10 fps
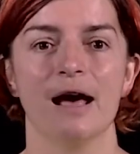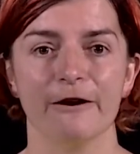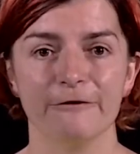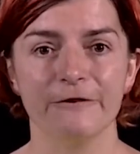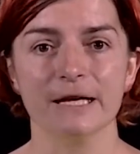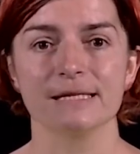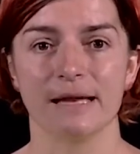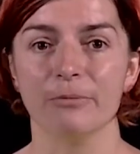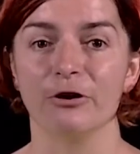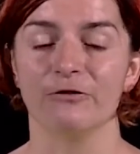a fixed
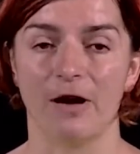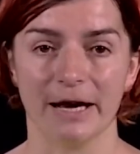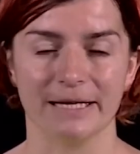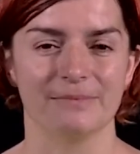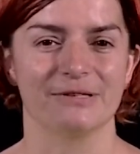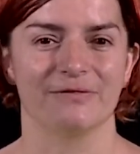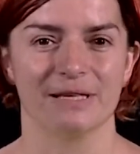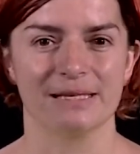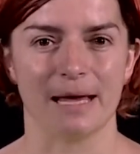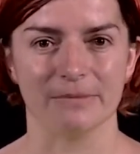number of items of the
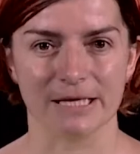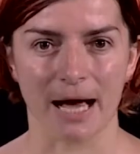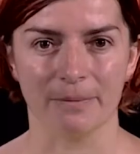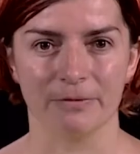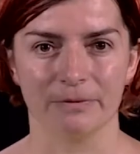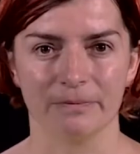same type.